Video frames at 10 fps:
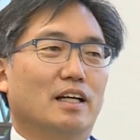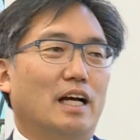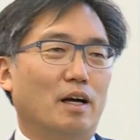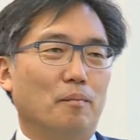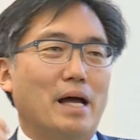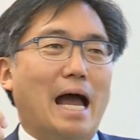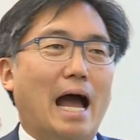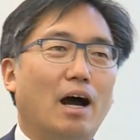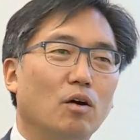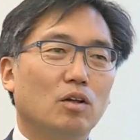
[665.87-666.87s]
Um,
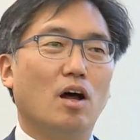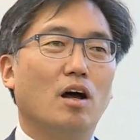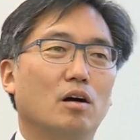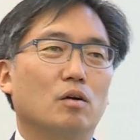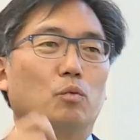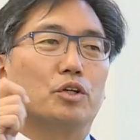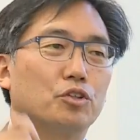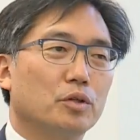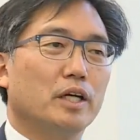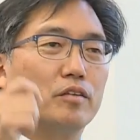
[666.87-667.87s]
how long would
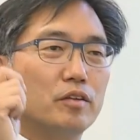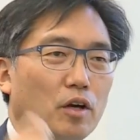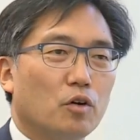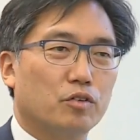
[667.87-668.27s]
you need to know